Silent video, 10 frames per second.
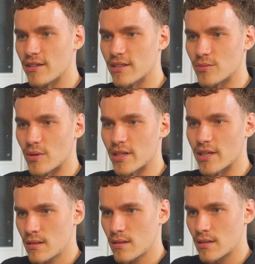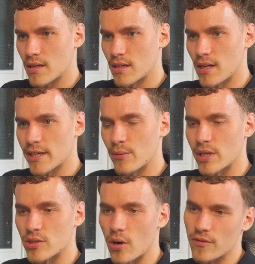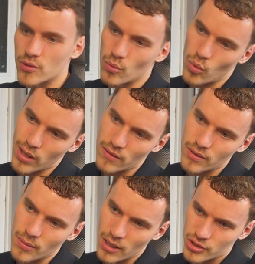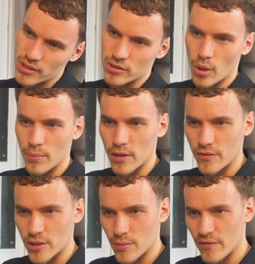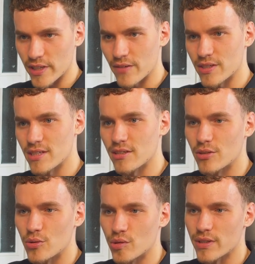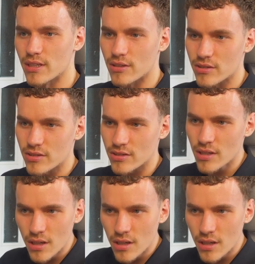of this one here. Kind of like it when it's off to one of the margins, not both of them. I think if it's in the corner, it looks